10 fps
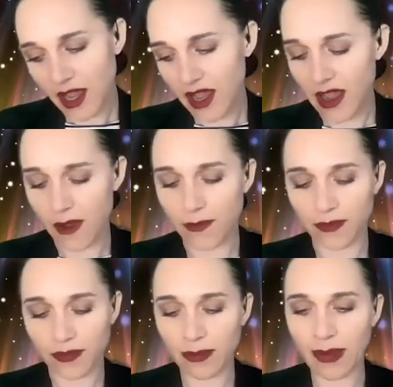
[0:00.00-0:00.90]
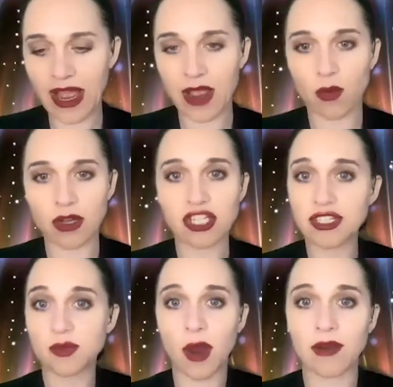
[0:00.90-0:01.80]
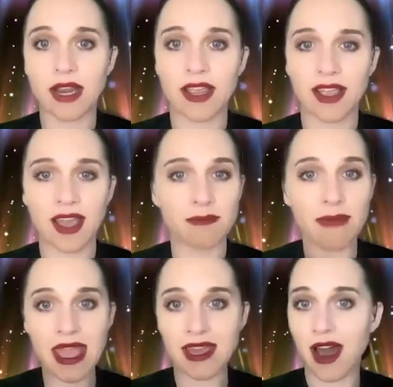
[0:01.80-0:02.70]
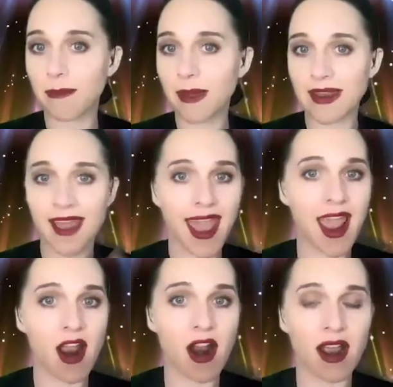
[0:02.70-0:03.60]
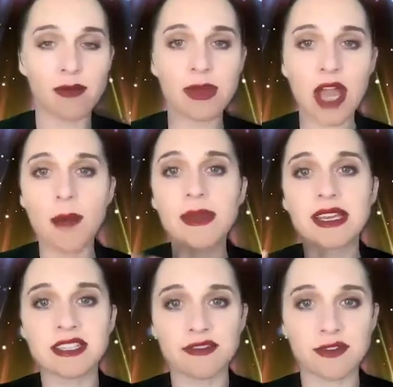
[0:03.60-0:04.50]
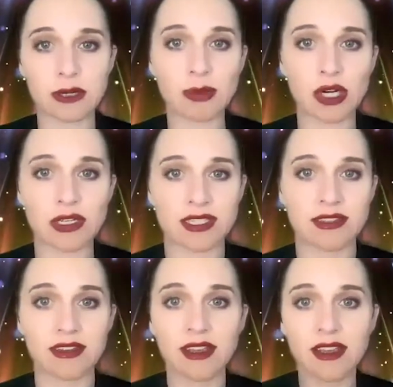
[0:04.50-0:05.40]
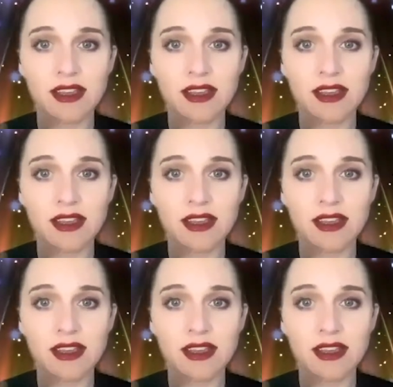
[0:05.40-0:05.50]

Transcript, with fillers: um, by what she's wearing and makeup and hair and becoming a different person,